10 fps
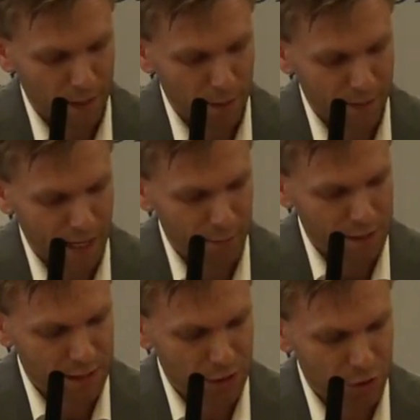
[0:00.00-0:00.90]
He became
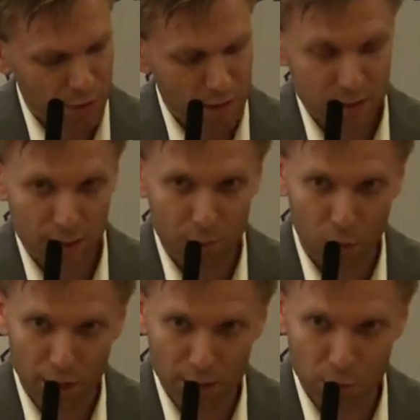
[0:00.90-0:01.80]
a teacher, and at some
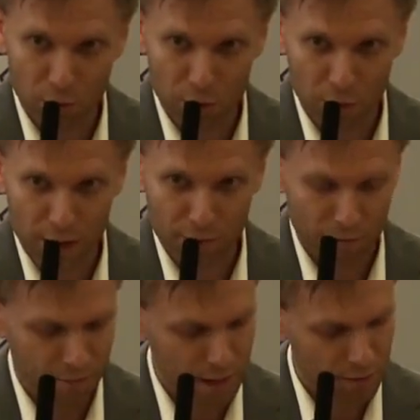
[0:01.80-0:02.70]
point, he moved away
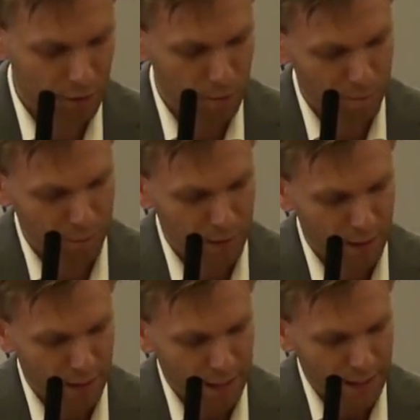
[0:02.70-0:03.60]
from Fayetteville.
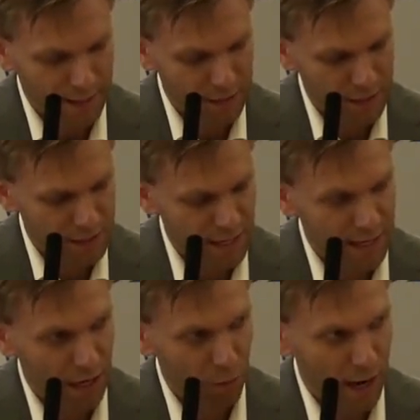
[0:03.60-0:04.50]
He doesn't say
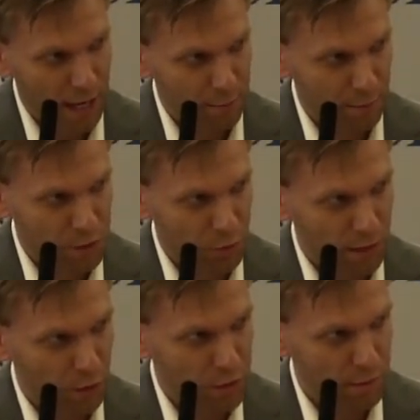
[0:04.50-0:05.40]
it outright, but
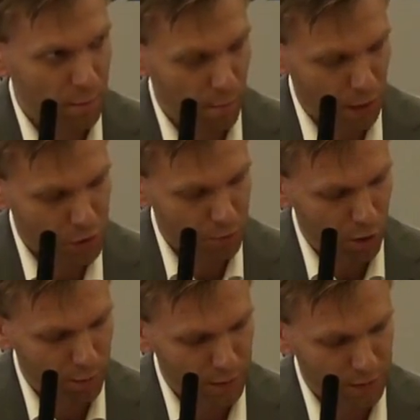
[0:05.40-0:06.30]
between those macho
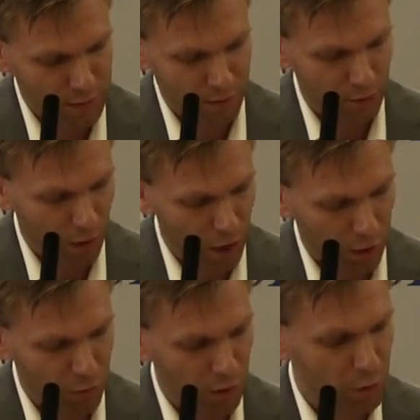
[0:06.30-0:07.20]
moments of the
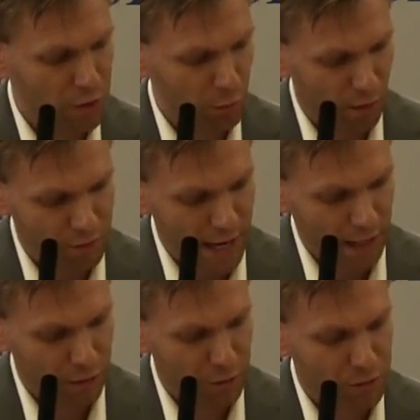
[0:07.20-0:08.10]
long throws and the rough
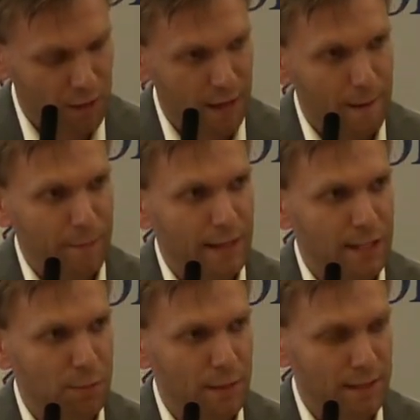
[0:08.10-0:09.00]
tackles,
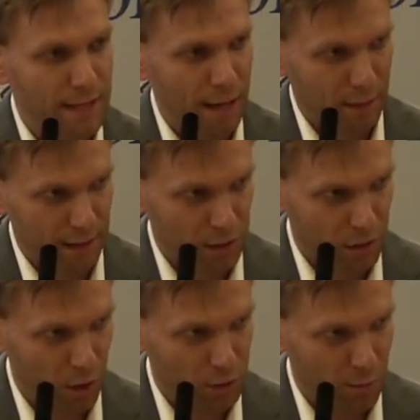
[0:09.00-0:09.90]
he spent time getting
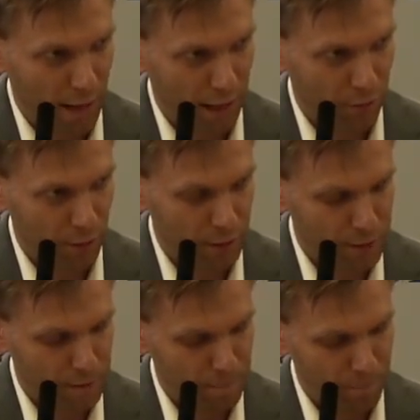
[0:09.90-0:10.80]
to know his black friends.